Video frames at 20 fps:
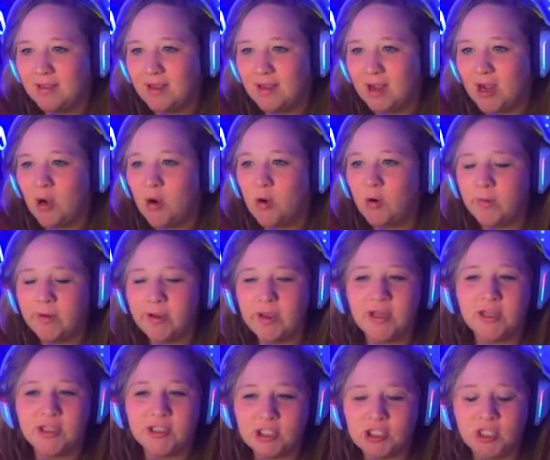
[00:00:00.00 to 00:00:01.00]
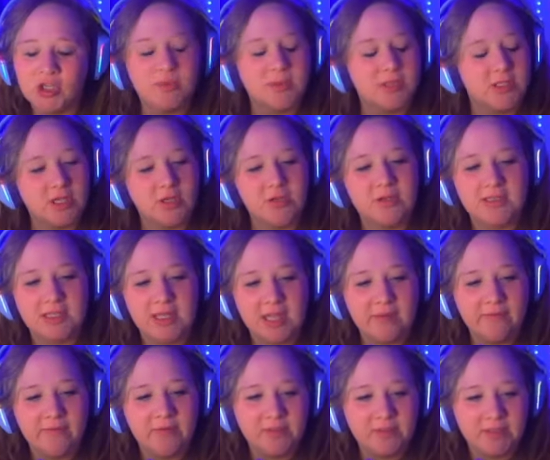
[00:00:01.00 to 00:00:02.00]
Oh, are we gonna stoop to those
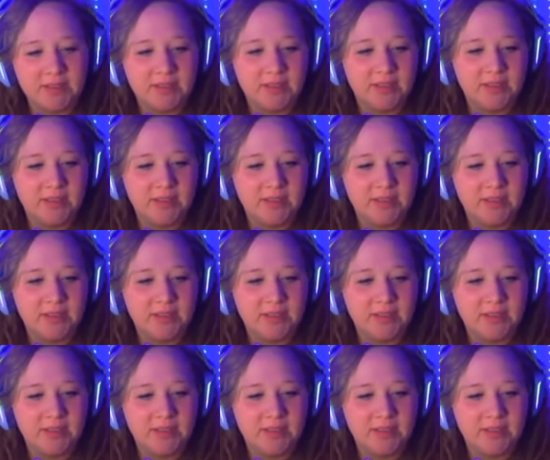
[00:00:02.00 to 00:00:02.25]
levels?